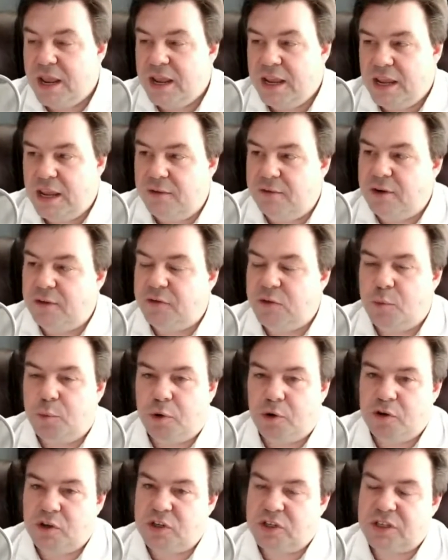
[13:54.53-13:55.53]
Even if you
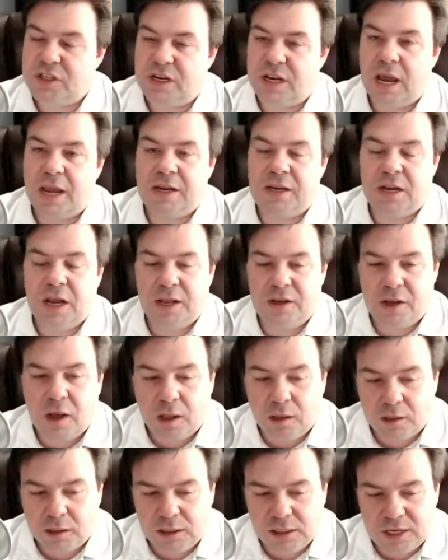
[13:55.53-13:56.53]
purchased the
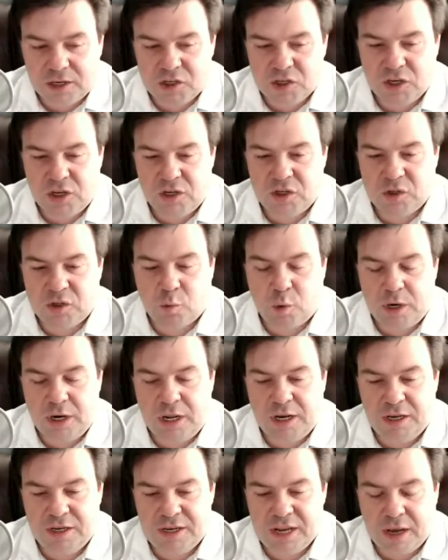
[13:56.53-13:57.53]
$99 collection and just went
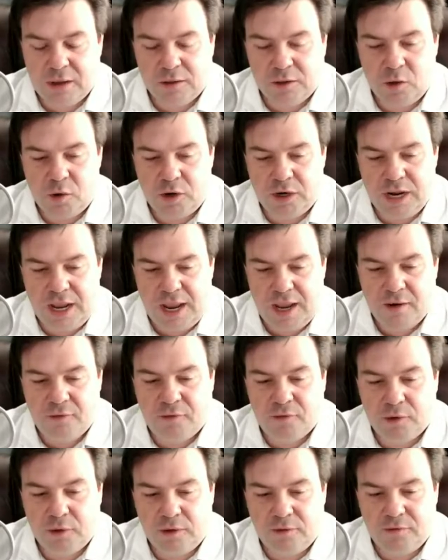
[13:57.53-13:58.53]
in and downloaded a
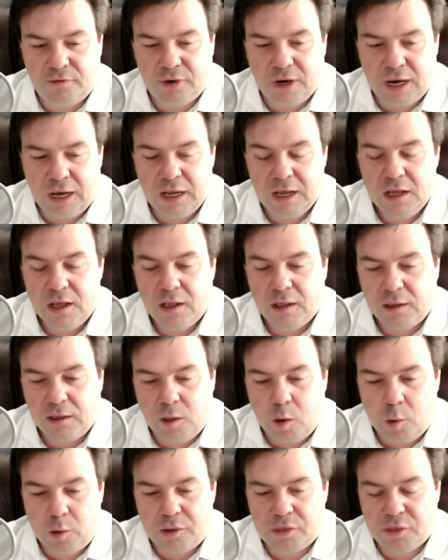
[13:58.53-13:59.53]
handful of
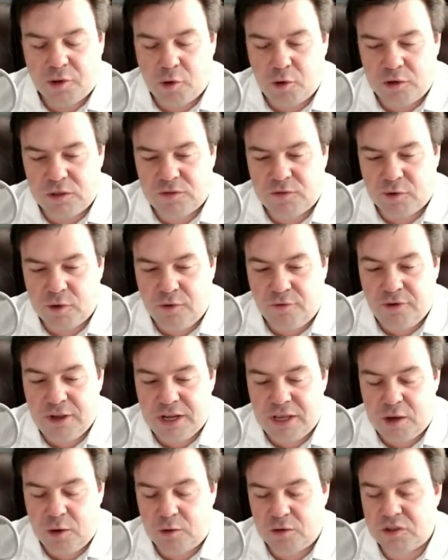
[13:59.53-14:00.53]
lower thirds for your
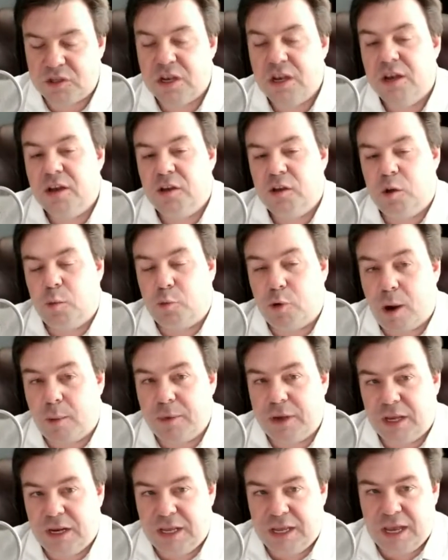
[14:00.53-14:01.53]
videos, you're
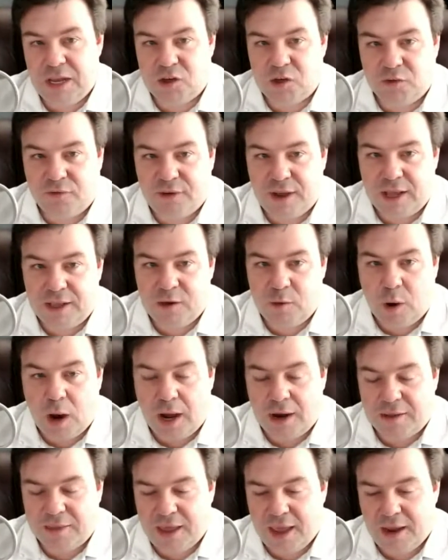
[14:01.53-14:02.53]
probably going to get your value
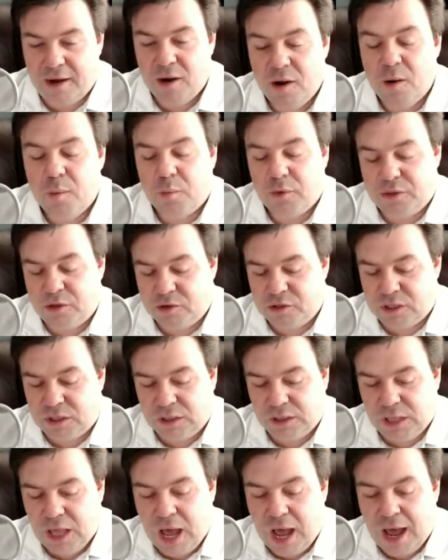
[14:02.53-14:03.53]
out of that. There's a
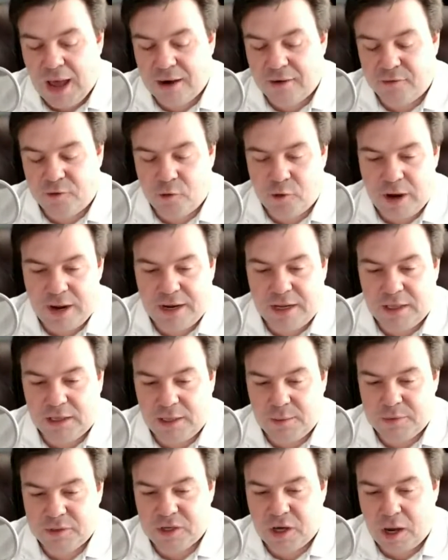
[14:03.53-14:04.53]
lot of great
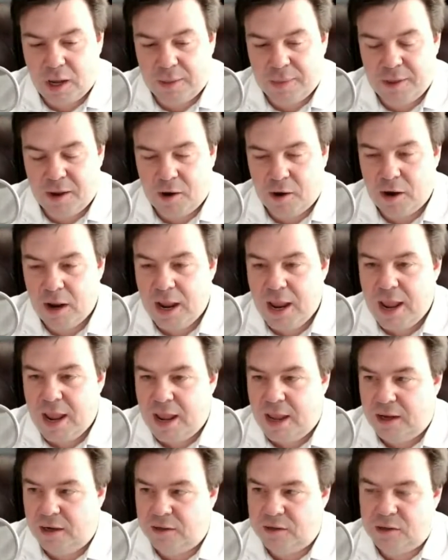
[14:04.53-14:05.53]
clips on there.
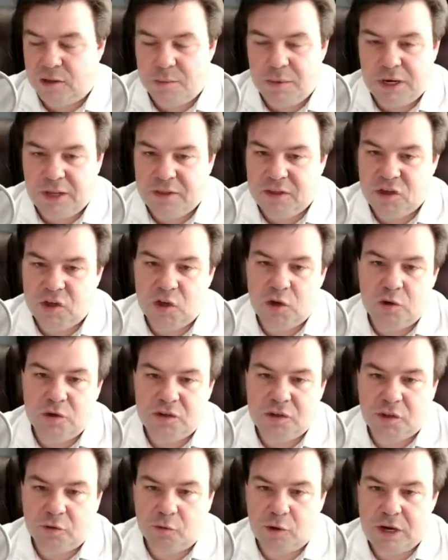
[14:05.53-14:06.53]
And the minute that you
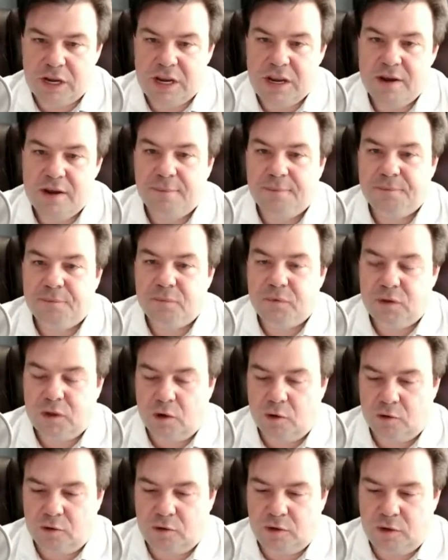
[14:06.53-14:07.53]
use 3,
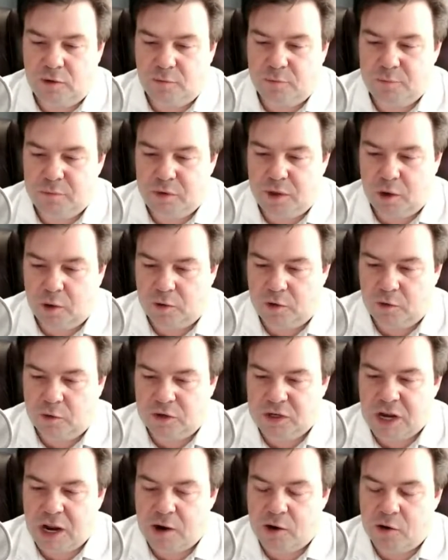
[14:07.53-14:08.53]
your
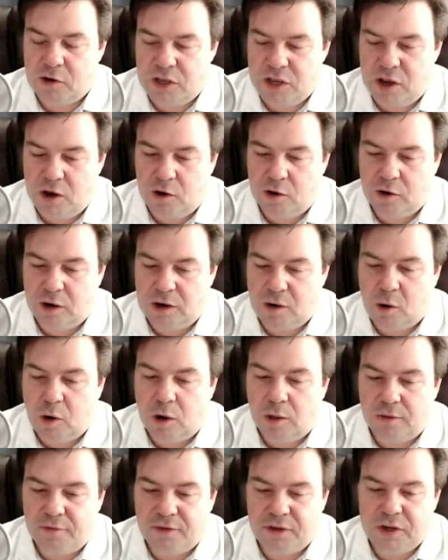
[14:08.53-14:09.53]
entire year and
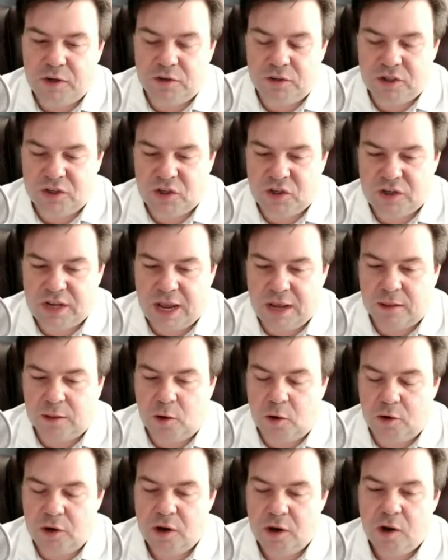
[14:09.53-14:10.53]
all the videos that you
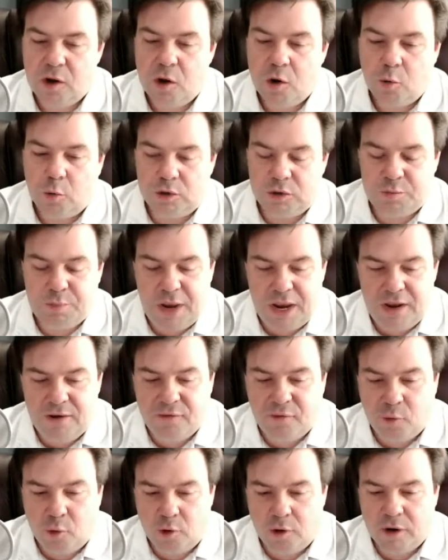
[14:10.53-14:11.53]
download was
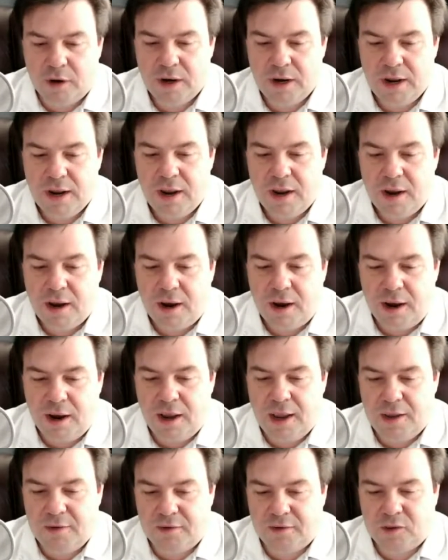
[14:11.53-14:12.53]
paid for
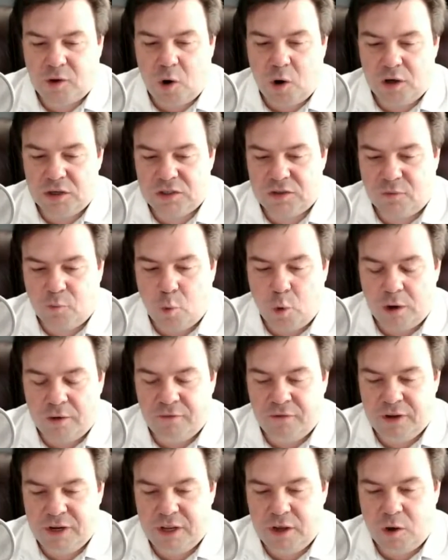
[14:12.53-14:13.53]
at the cost of
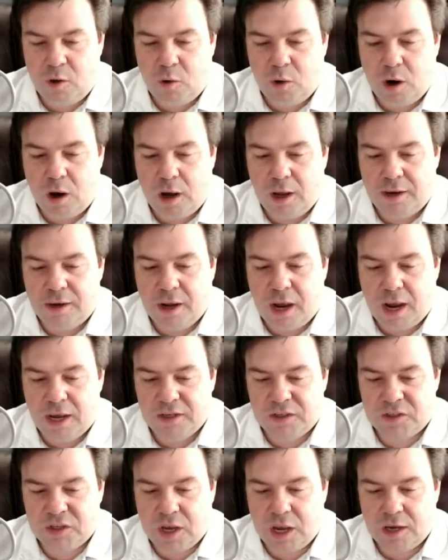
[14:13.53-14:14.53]
one video on
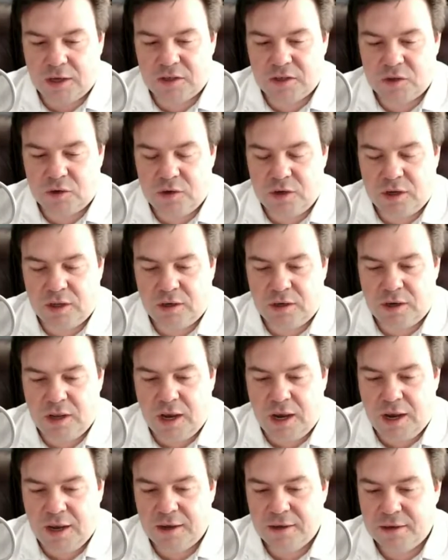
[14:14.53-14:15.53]
iStock. So you can,
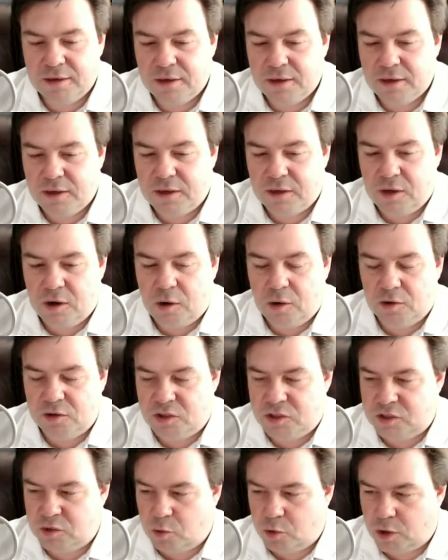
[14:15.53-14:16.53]

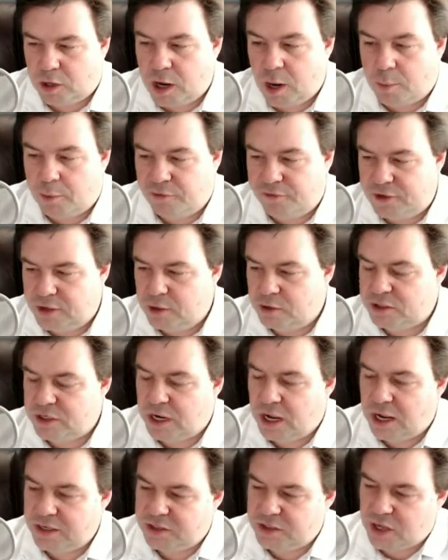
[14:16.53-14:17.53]
or a couple videos on
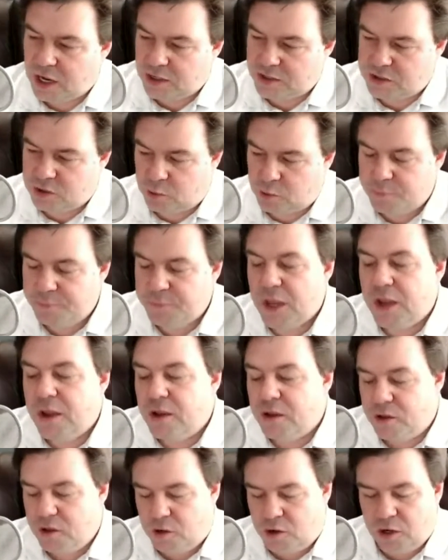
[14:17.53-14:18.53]
iStock. So
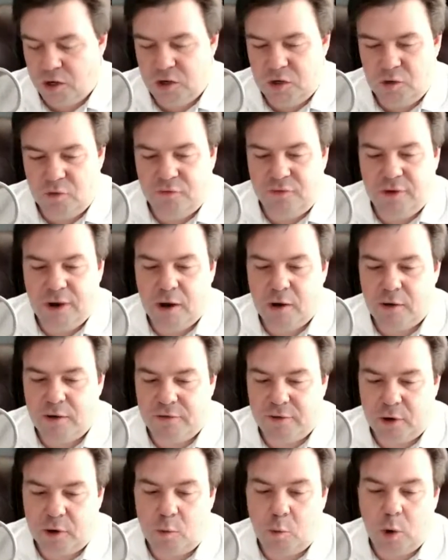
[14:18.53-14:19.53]
you're going to do very,
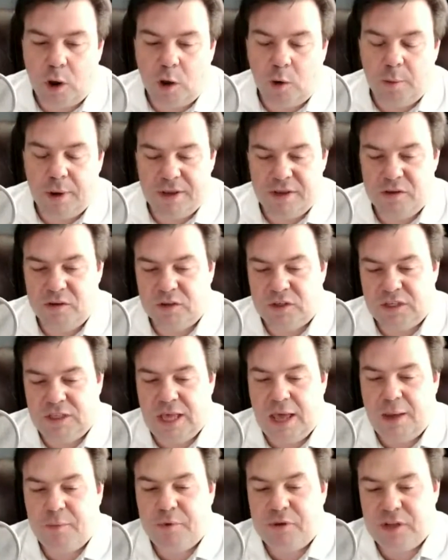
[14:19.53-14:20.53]
very well by using
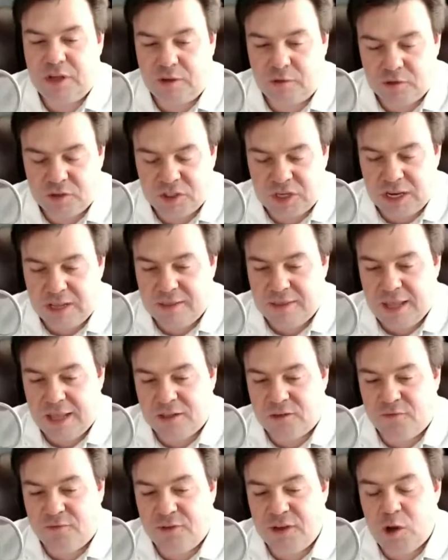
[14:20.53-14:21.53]
that particular site. And
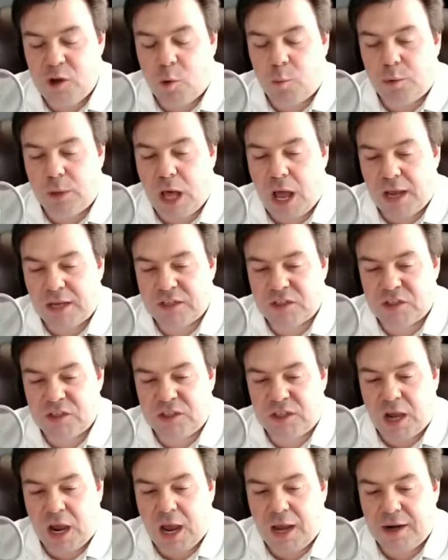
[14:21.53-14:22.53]
that's
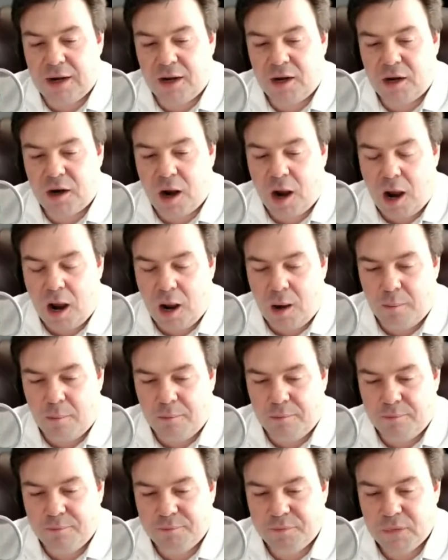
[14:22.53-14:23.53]
videoblocks.com.
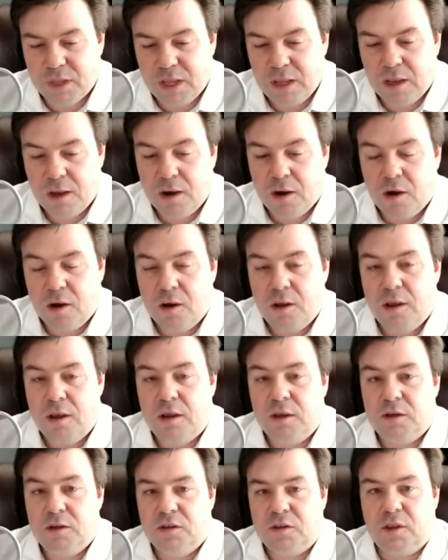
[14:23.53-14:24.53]

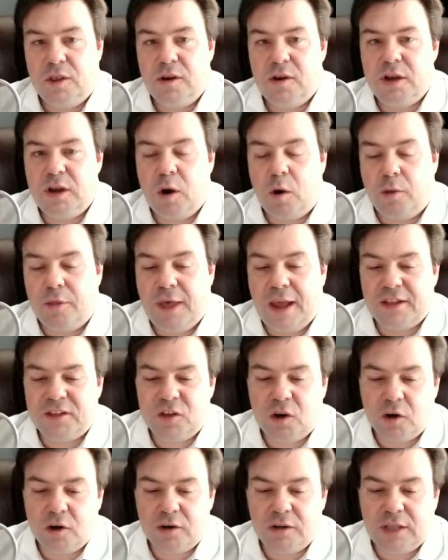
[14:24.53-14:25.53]
So there you go. That's
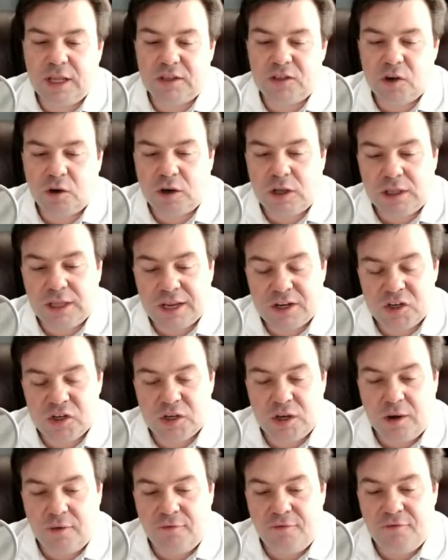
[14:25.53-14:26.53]
our collection
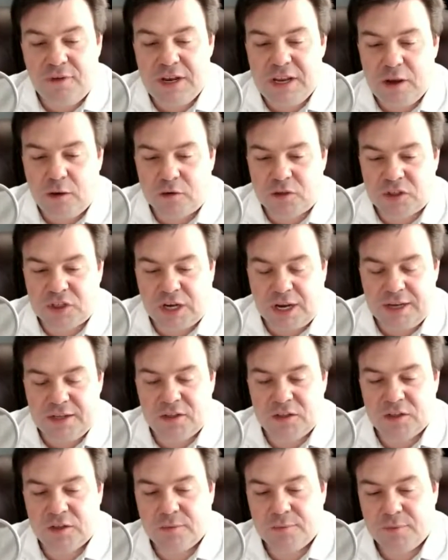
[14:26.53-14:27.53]
of video
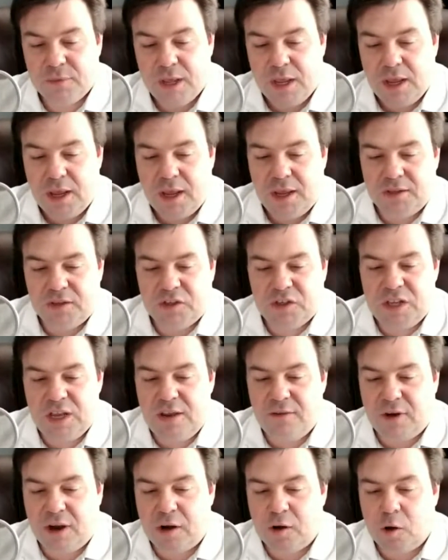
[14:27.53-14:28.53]
sites. And
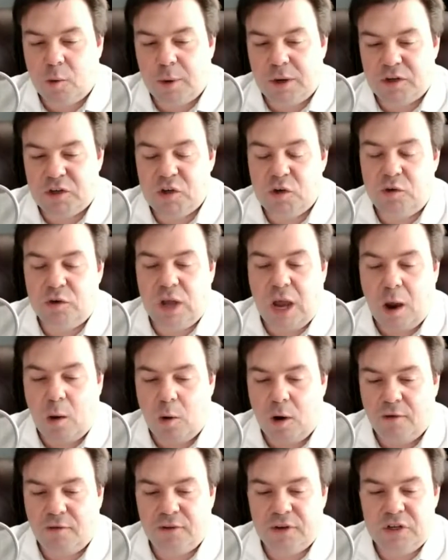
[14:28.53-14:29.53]
Steve, I don't know about you. How
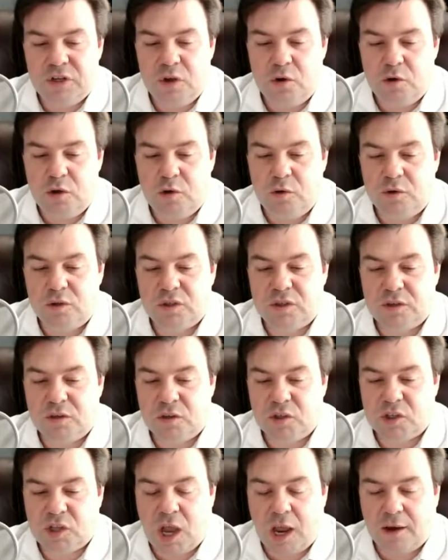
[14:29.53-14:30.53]
often do you use
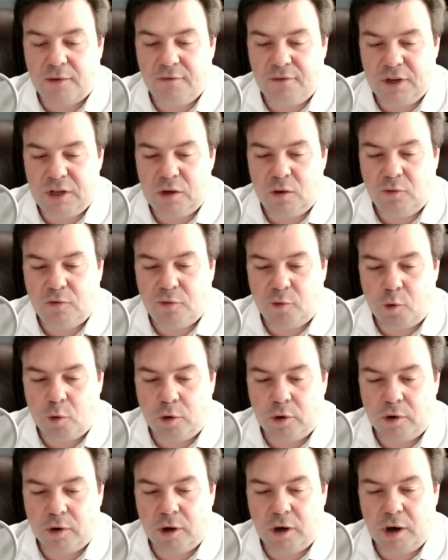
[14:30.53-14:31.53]
stock video
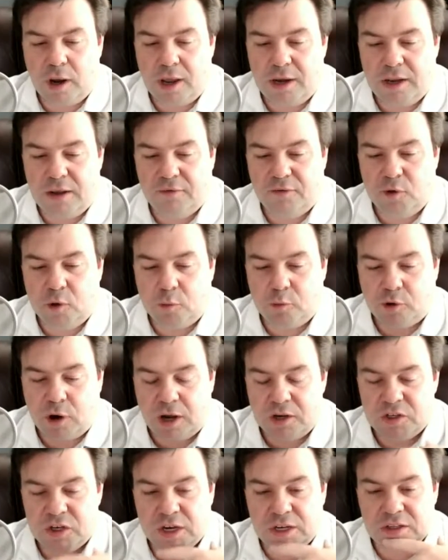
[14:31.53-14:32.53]
for any of your
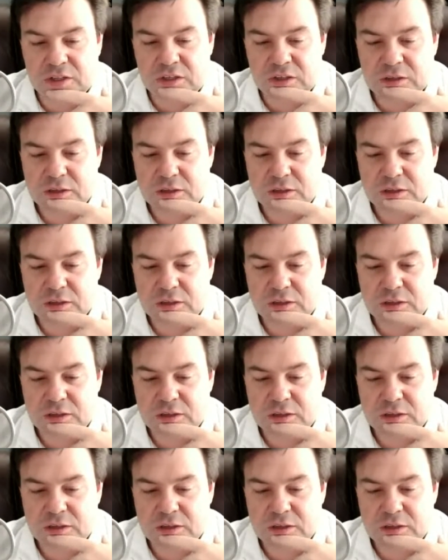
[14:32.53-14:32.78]
projects?